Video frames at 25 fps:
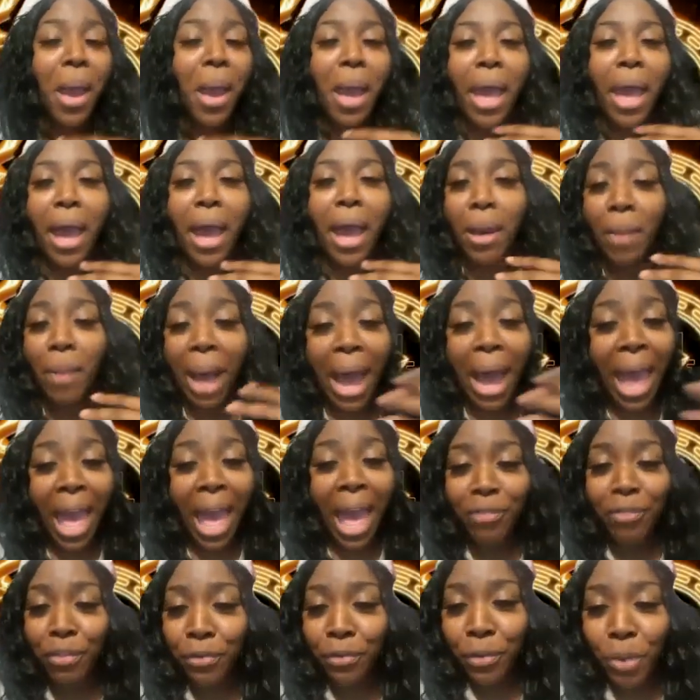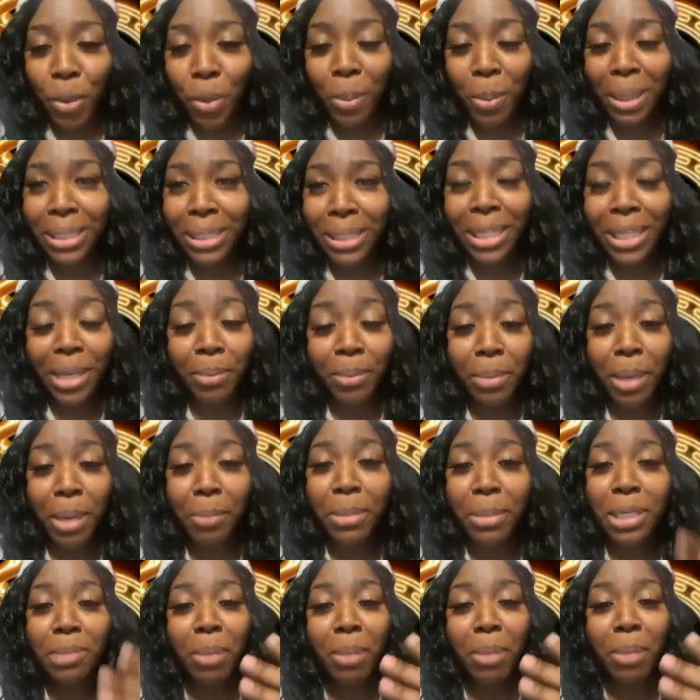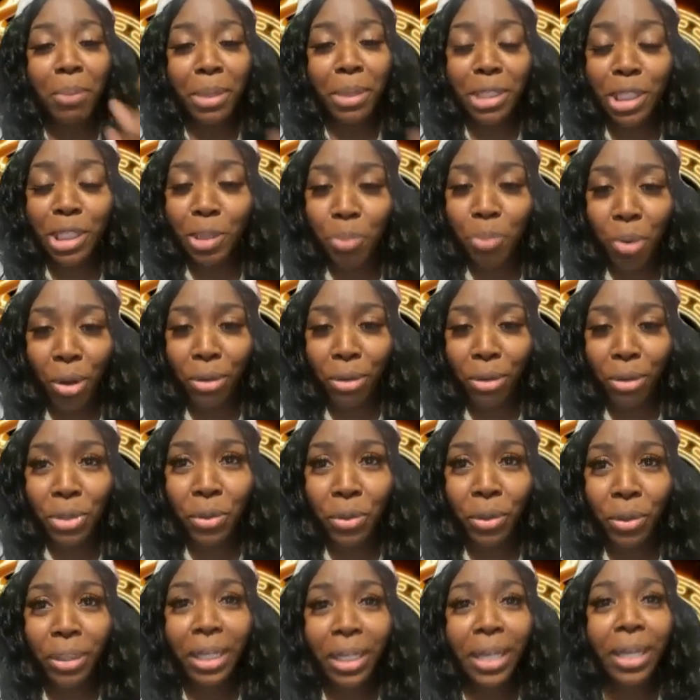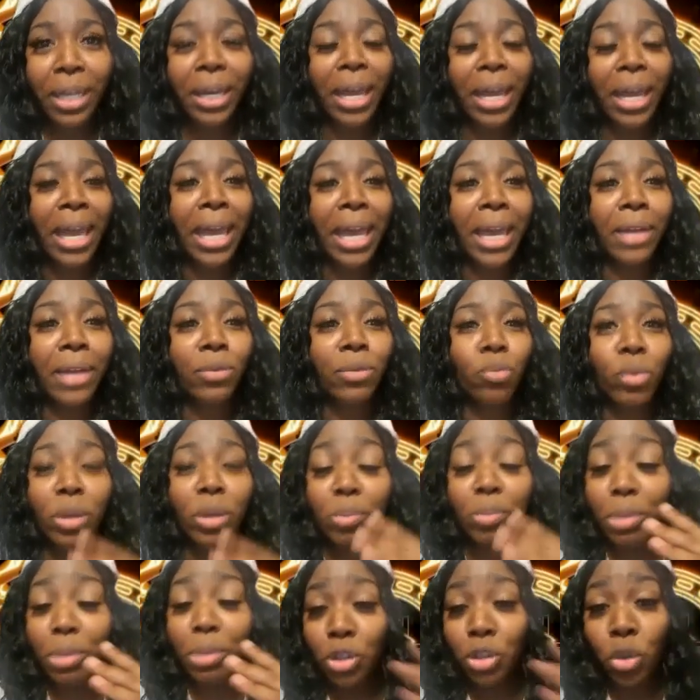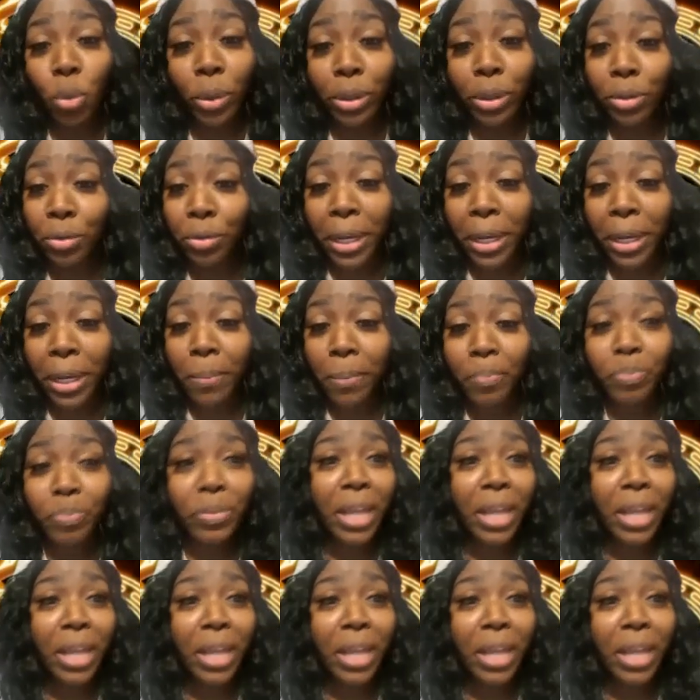I have a few of my team members and my business partners on here, and we've been doing great.